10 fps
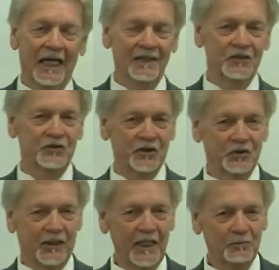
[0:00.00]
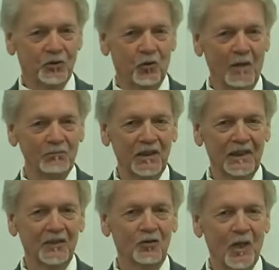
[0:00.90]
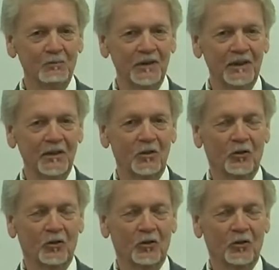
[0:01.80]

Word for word: and it just keeps crumbling and crumbling and